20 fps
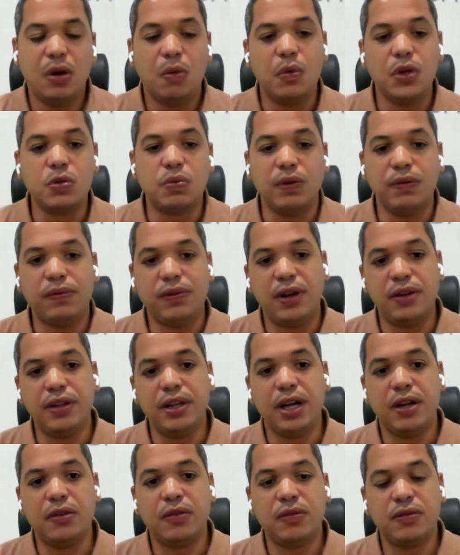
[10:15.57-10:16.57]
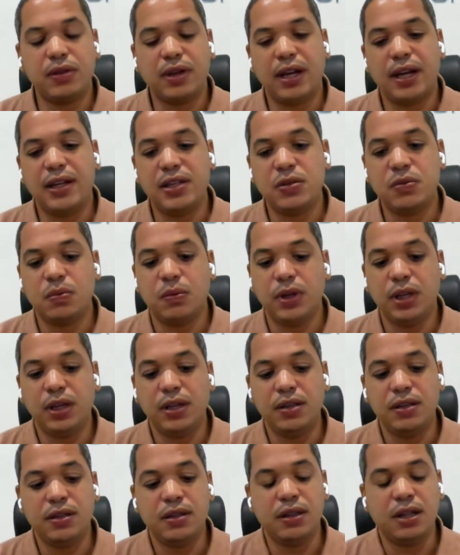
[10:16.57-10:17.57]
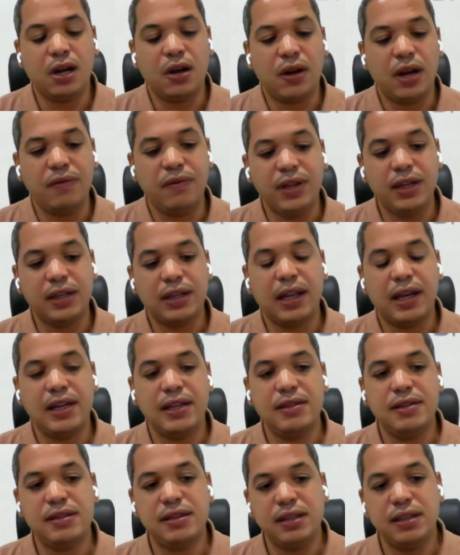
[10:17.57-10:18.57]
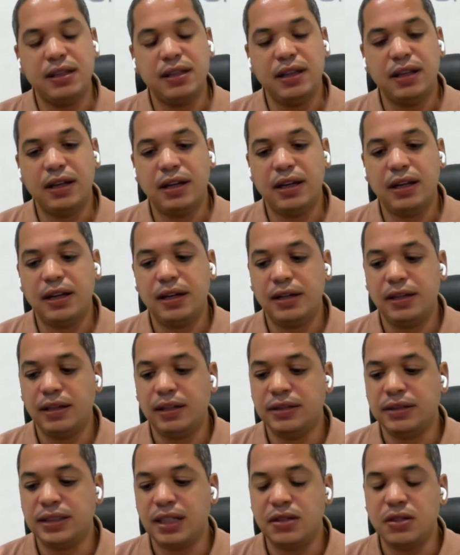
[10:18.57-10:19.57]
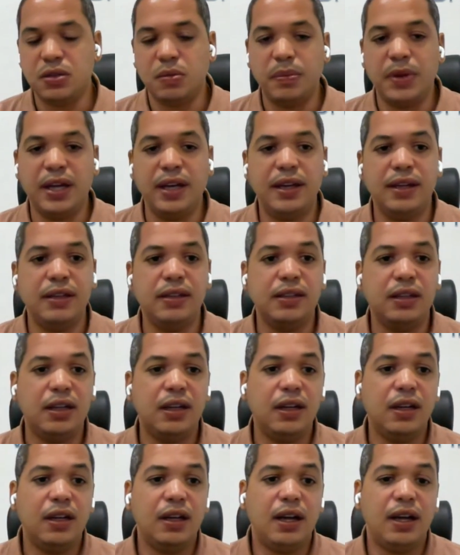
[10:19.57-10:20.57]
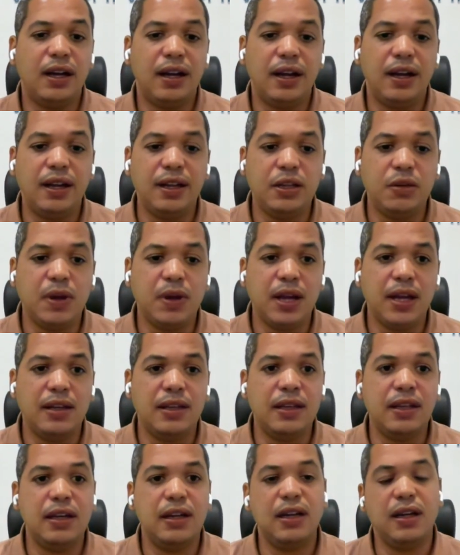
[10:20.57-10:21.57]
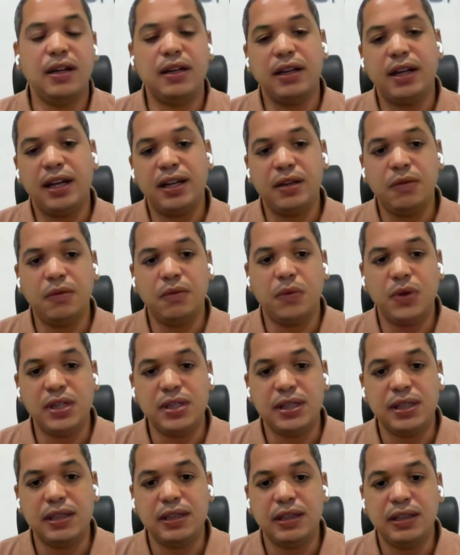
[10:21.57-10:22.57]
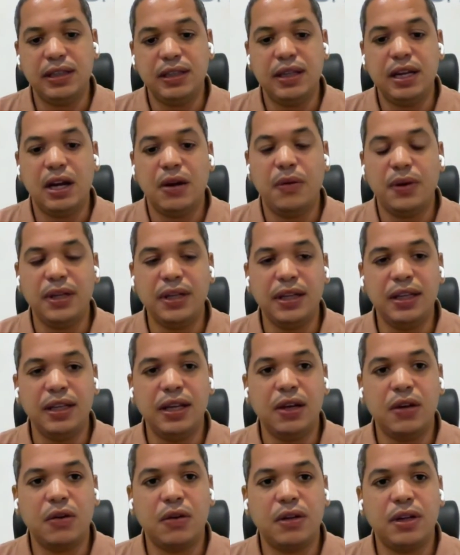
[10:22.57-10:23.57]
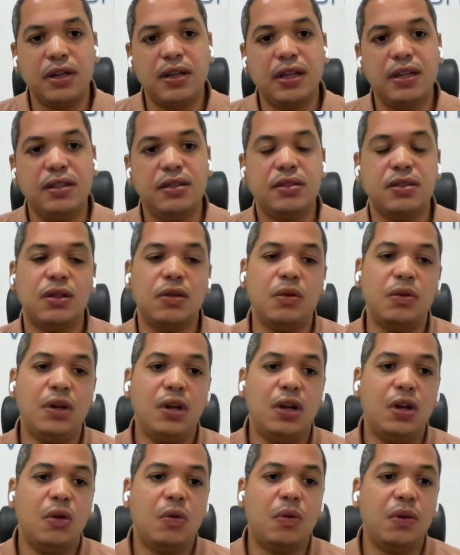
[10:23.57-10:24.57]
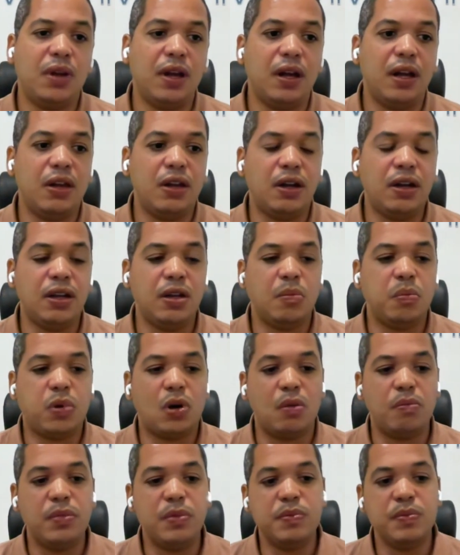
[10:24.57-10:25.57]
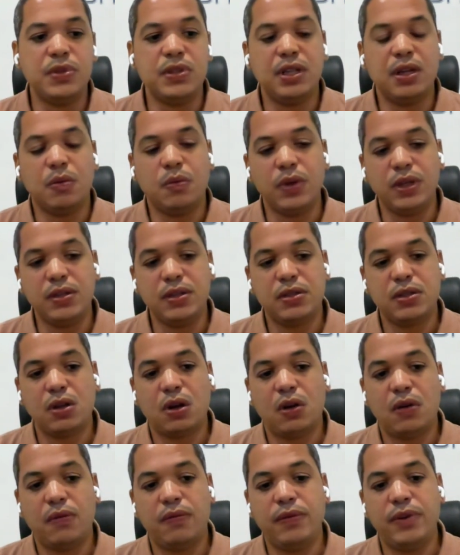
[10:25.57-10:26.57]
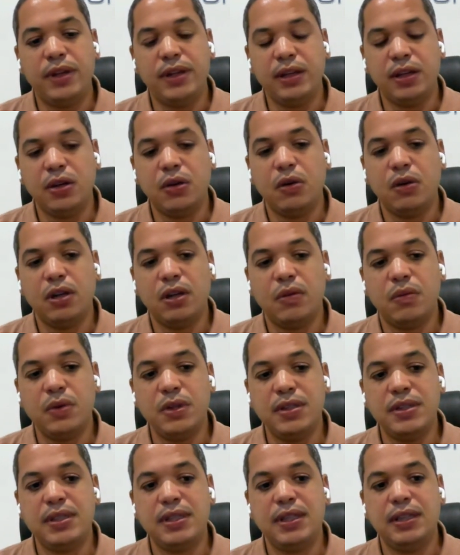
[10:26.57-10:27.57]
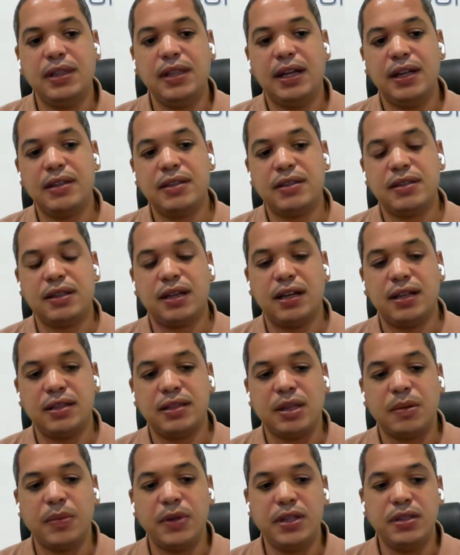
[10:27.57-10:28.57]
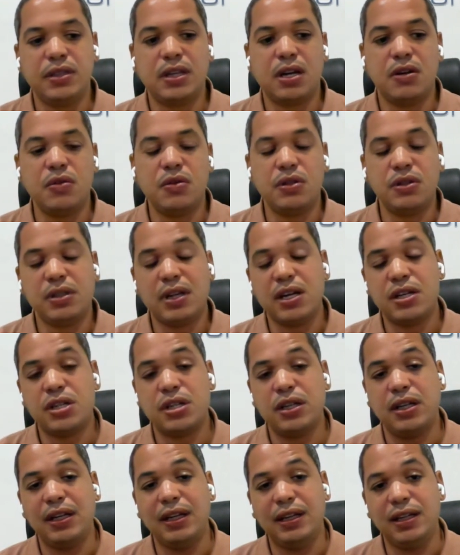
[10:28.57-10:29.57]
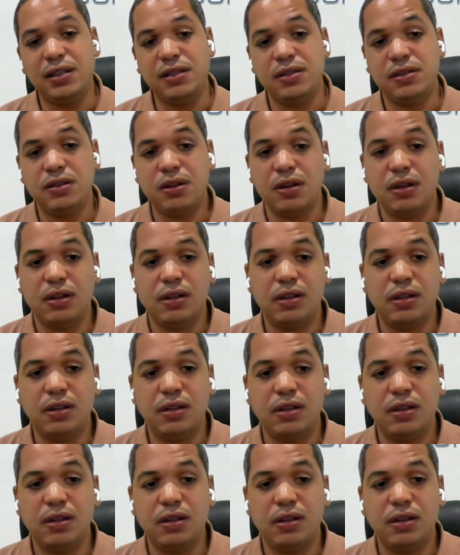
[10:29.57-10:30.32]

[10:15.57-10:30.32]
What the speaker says: which we found out as we now having clients in São Tomé, in Uganda, and recently now in Guinea-Conakry. So a lot of the problems that we solved in Angola, we see that some of these countries are actually easier,